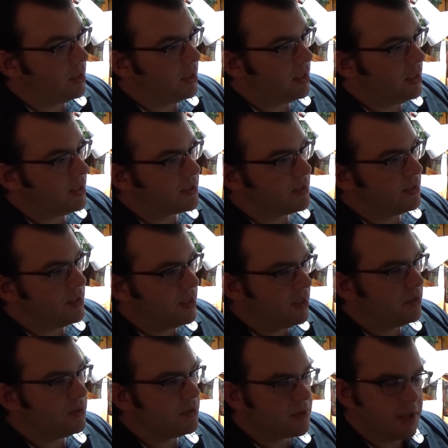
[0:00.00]
It's an
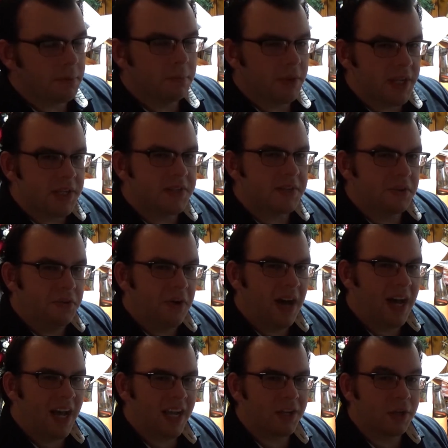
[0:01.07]
interesting place to
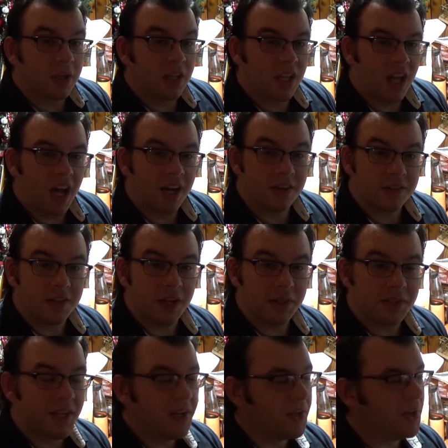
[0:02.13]
find clocks, I'll
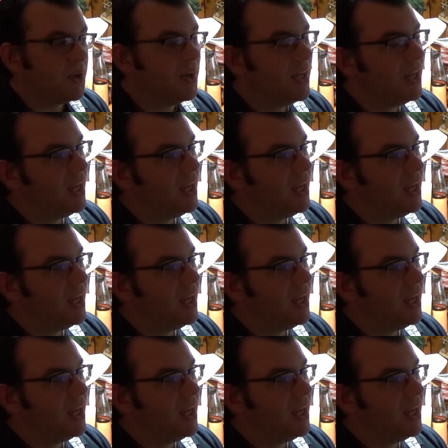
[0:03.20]
tell you.